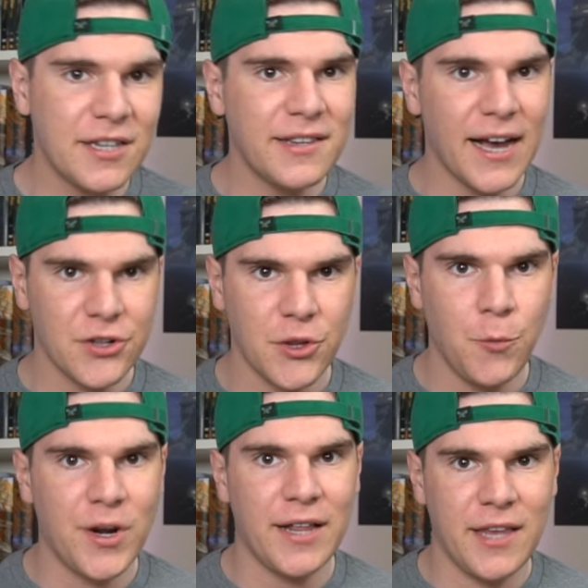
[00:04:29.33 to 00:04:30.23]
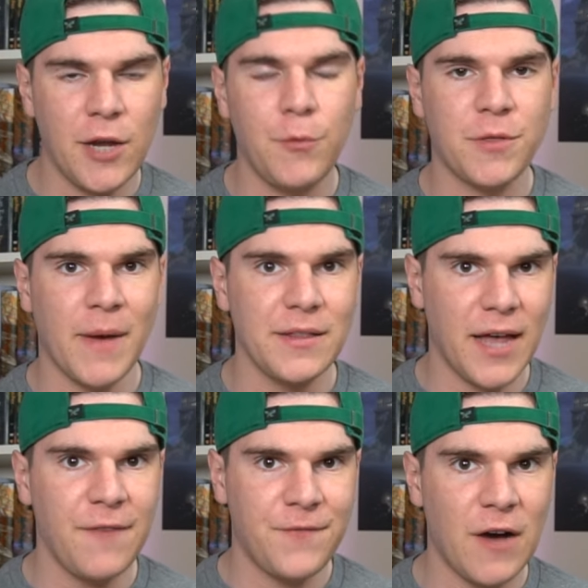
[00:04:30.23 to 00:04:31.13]
This is actually what I did with my
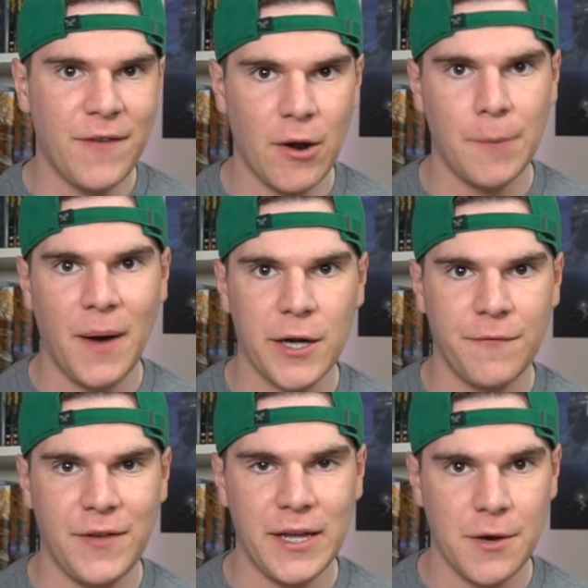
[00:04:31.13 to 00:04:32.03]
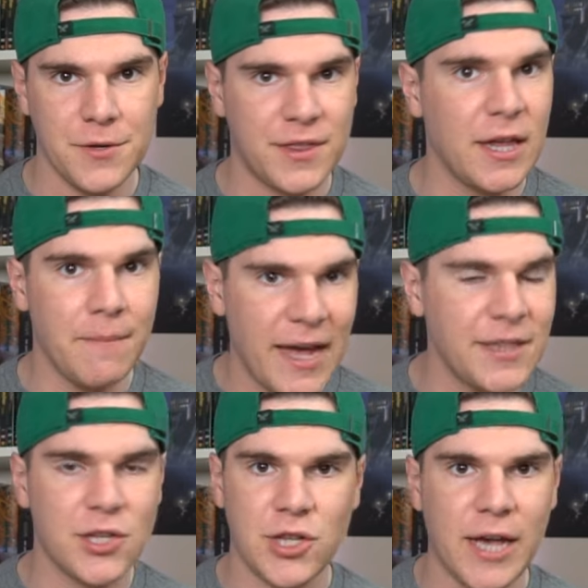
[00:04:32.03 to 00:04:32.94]
Life of Harry Potter videos that
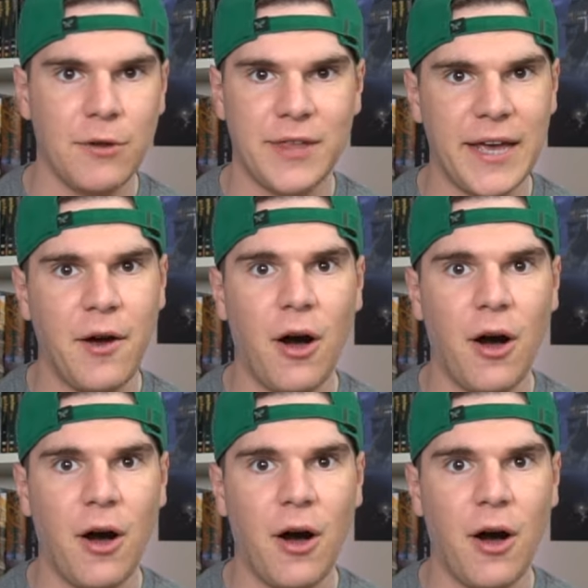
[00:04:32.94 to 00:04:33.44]
made this channel take